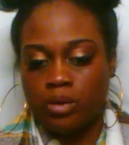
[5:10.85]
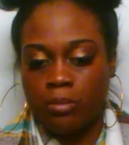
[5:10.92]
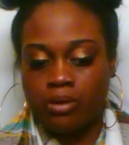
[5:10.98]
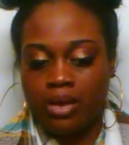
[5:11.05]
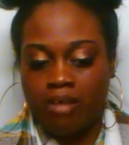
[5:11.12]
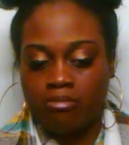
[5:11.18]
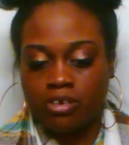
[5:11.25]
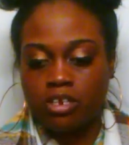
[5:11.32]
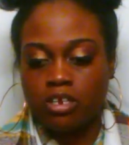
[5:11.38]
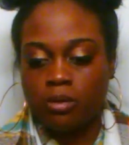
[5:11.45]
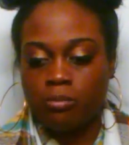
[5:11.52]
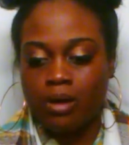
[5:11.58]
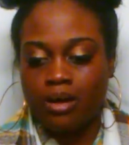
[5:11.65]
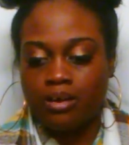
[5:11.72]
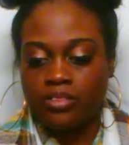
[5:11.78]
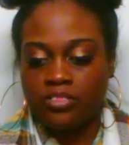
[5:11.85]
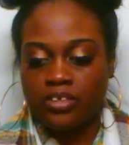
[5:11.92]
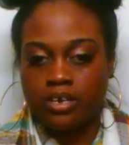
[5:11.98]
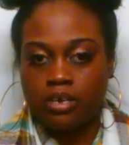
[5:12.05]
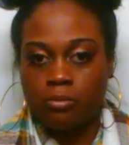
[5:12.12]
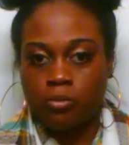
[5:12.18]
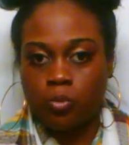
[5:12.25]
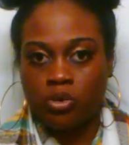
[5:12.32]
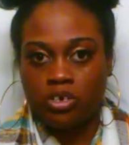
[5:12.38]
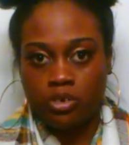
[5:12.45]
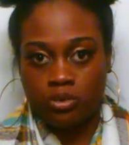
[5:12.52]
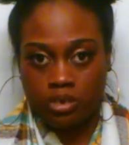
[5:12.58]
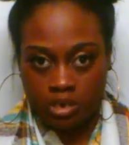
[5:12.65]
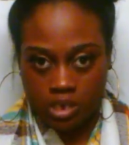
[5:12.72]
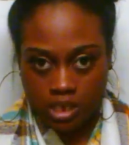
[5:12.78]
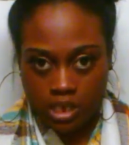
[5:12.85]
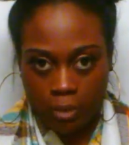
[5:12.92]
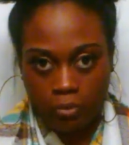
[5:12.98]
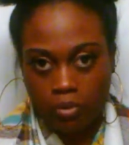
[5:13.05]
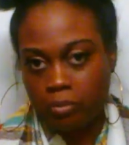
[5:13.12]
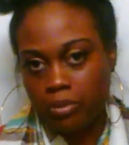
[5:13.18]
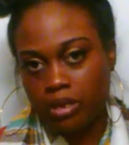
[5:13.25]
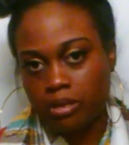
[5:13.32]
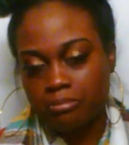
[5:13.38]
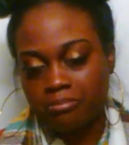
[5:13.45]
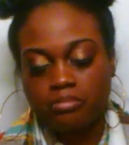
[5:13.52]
be able to have a clear mind and think of what your next step will be.